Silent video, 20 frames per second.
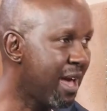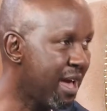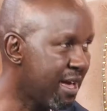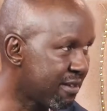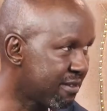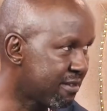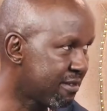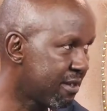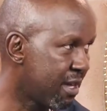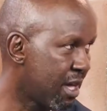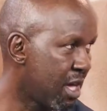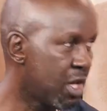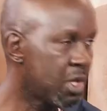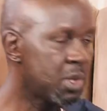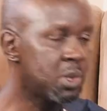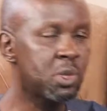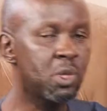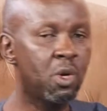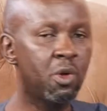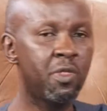Yes.
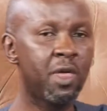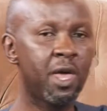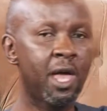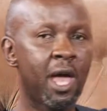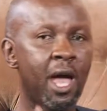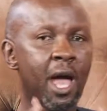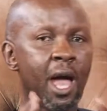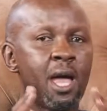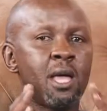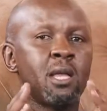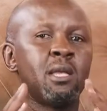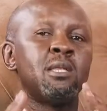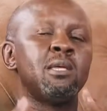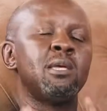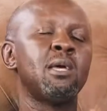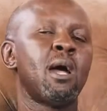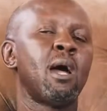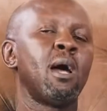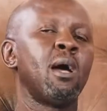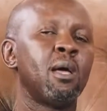So the
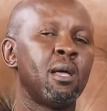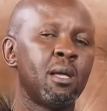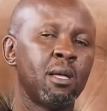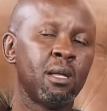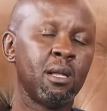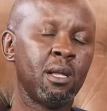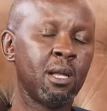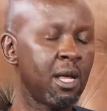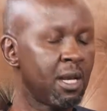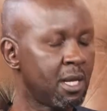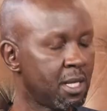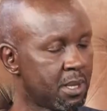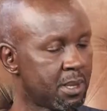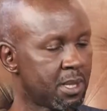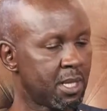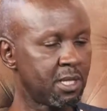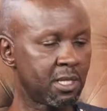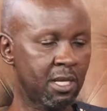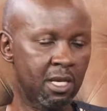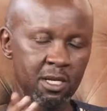idea,
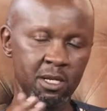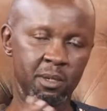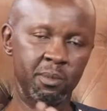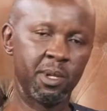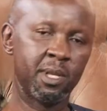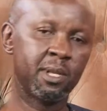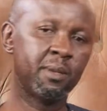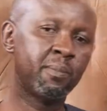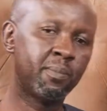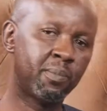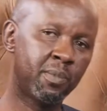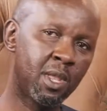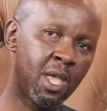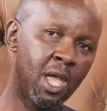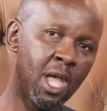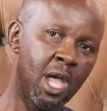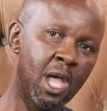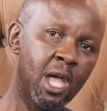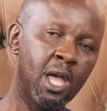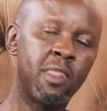ladies and gentlemen,
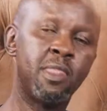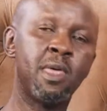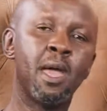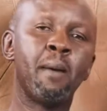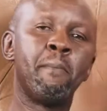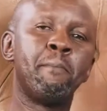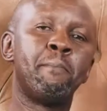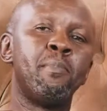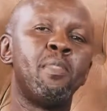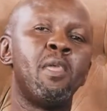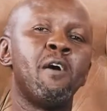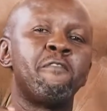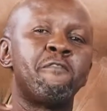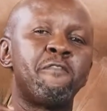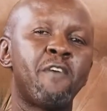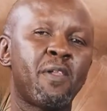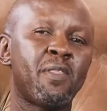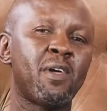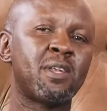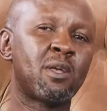the
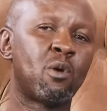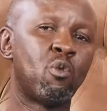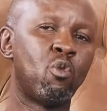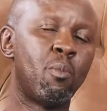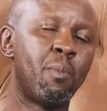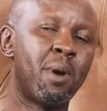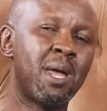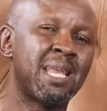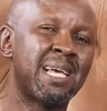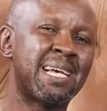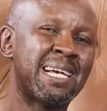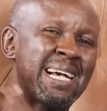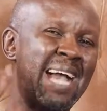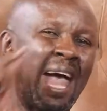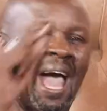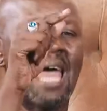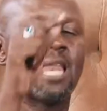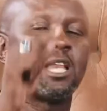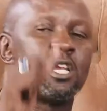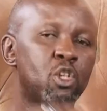fact that a woman
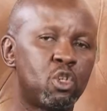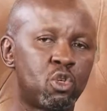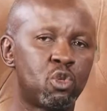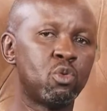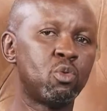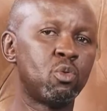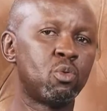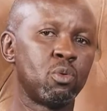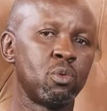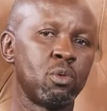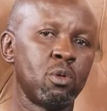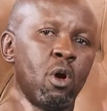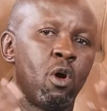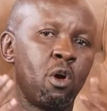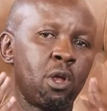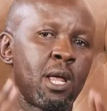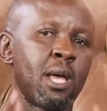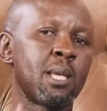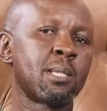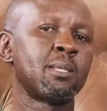can do
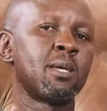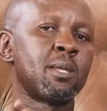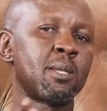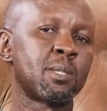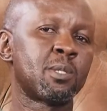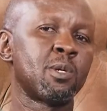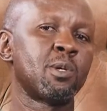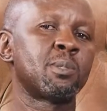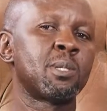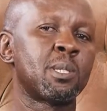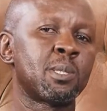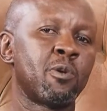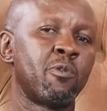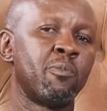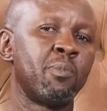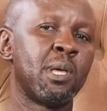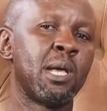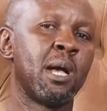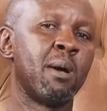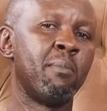or has the resources
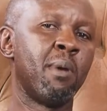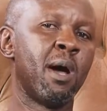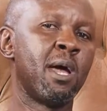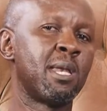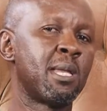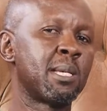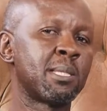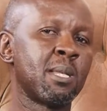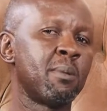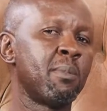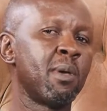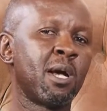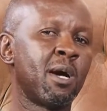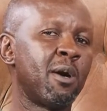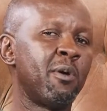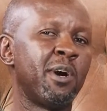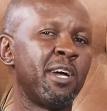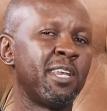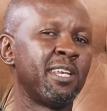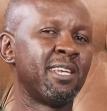of being a man doesn't make
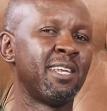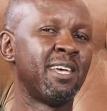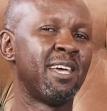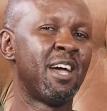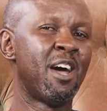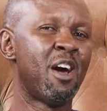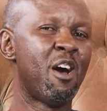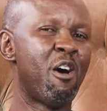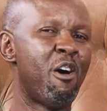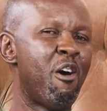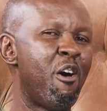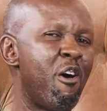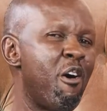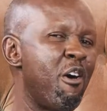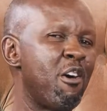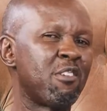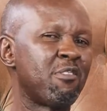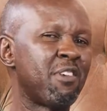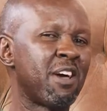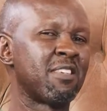her one.
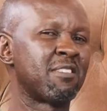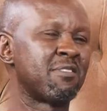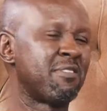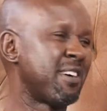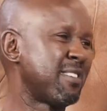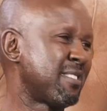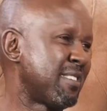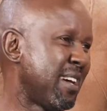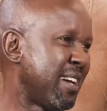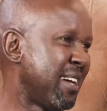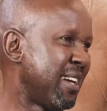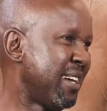Or vice versa.